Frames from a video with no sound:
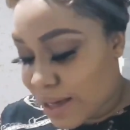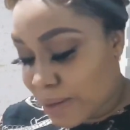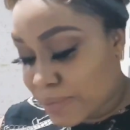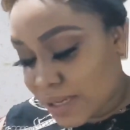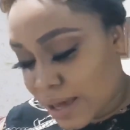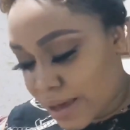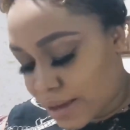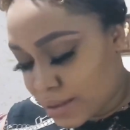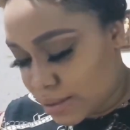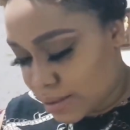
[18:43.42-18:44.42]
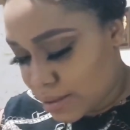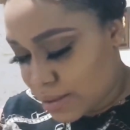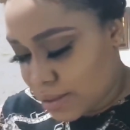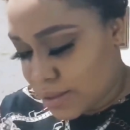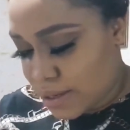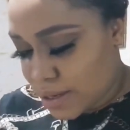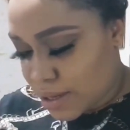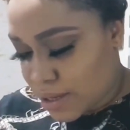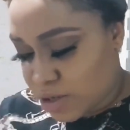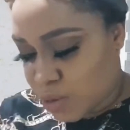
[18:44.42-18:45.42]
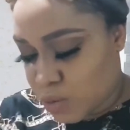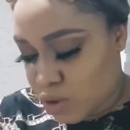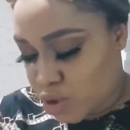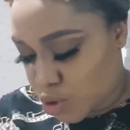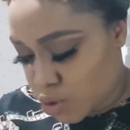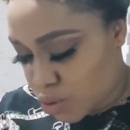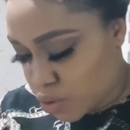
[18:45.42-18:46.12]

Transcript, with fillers: I'm tired. just want to,